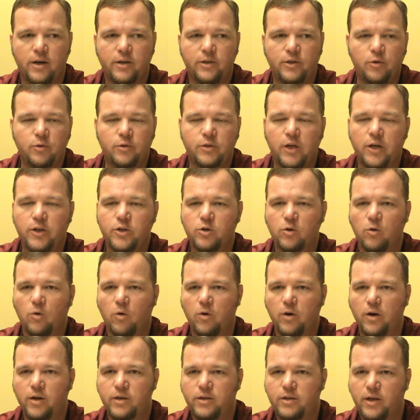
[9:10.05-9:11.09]
New teacher
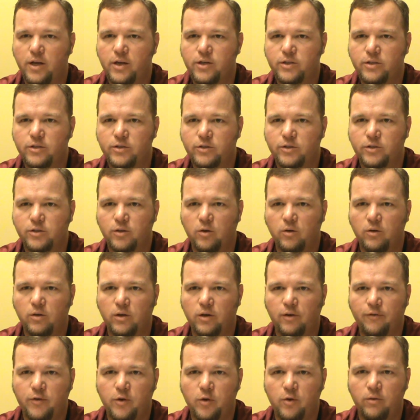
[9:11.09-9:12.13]
orientation, so
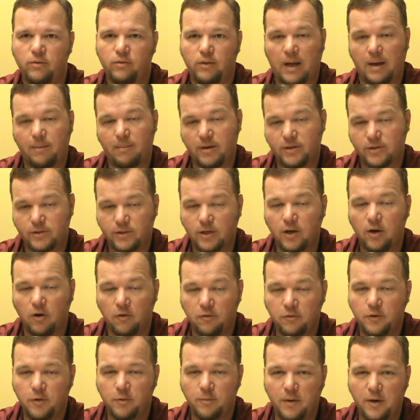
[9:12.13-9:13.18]
a few, like
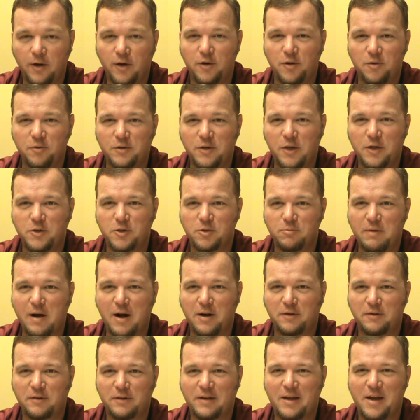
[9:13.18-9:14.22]
myself, being a new teacher
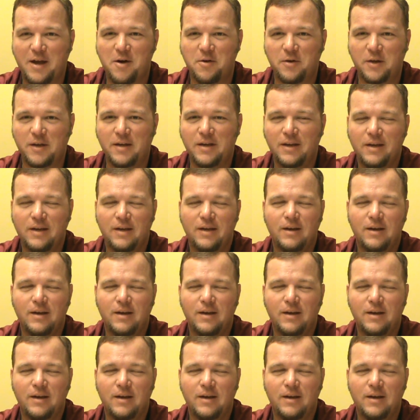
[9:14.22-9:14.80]
back to the county,